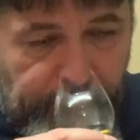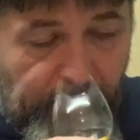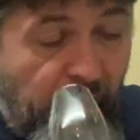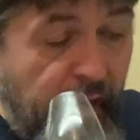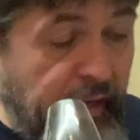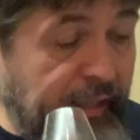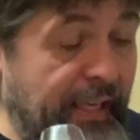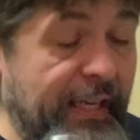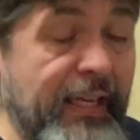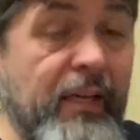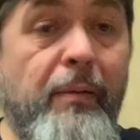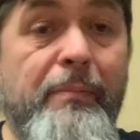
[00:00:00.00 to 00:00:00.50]

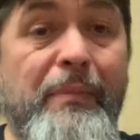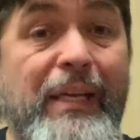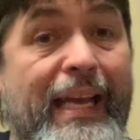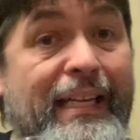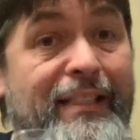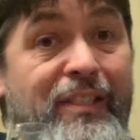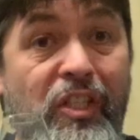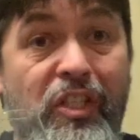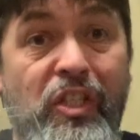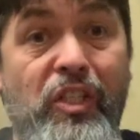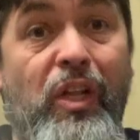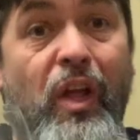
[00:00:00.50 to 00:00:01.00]
I think I'm
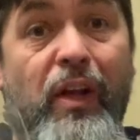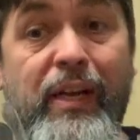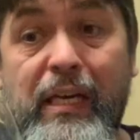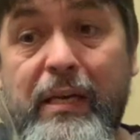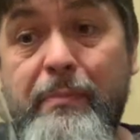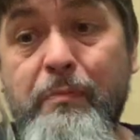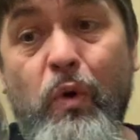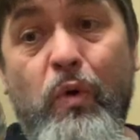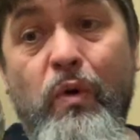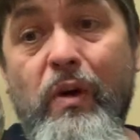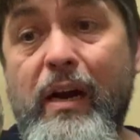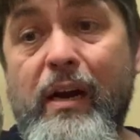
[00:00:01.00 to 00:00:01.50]
getting slightly
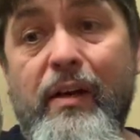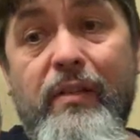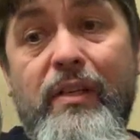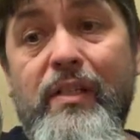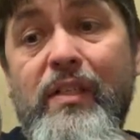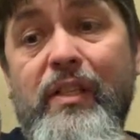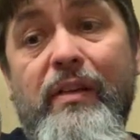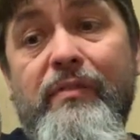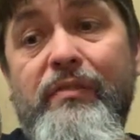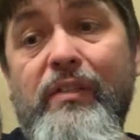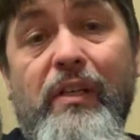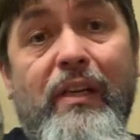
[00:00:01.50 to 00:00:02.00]
more out of the
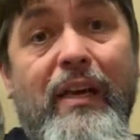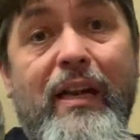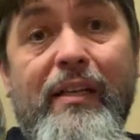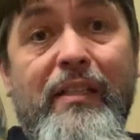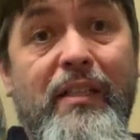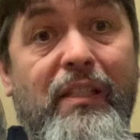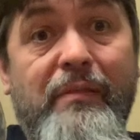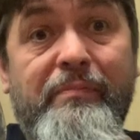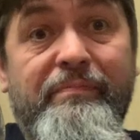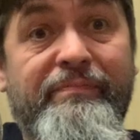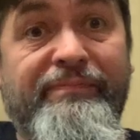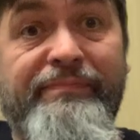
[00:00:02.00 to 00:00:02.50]
snifter
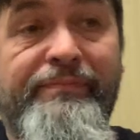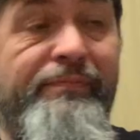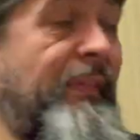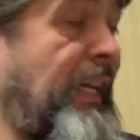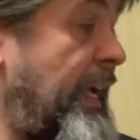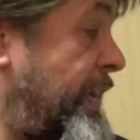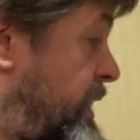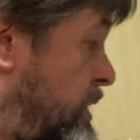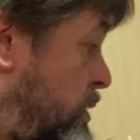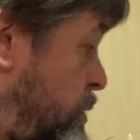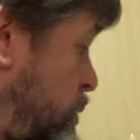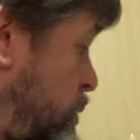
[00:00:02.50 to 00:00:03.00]
glass. In